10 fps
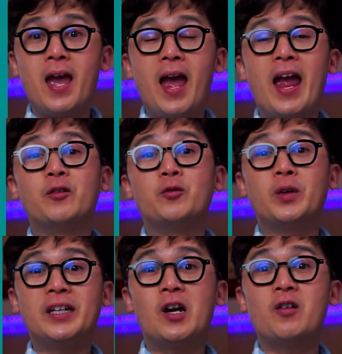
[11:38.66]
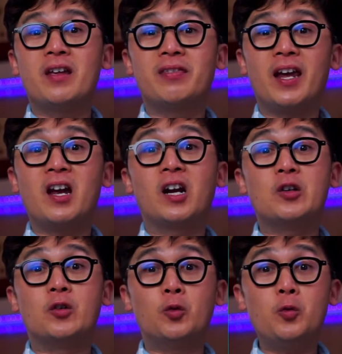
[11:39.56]
And we know that they are
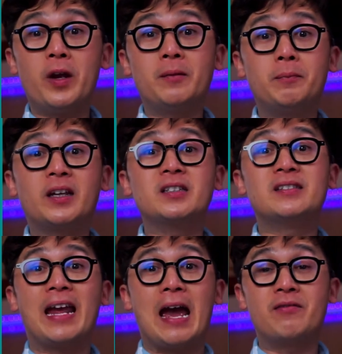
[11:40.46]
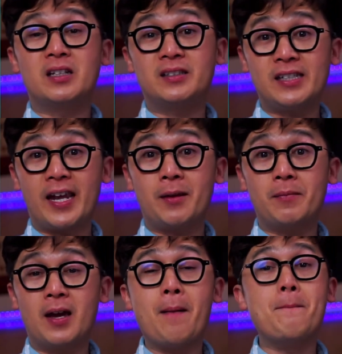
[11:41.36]
congruent because they have the same
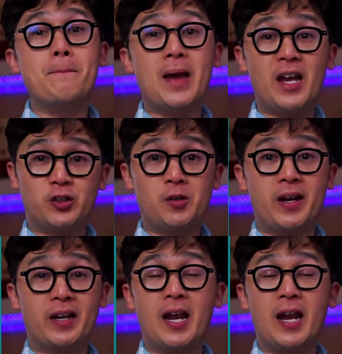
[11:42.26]
measurement.